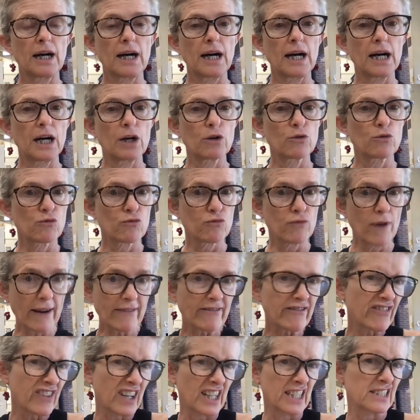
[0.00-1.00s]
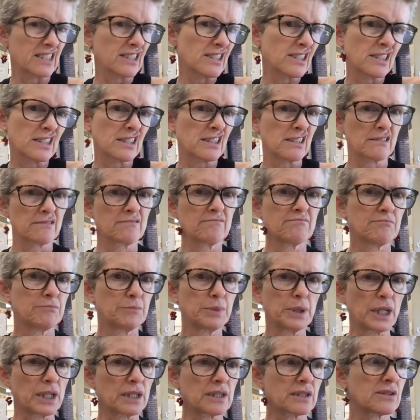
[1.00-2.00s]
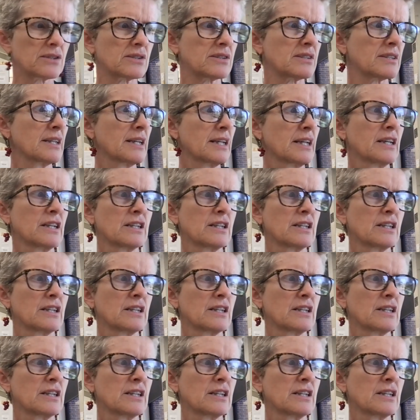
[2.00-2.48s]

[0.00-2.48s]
reference books.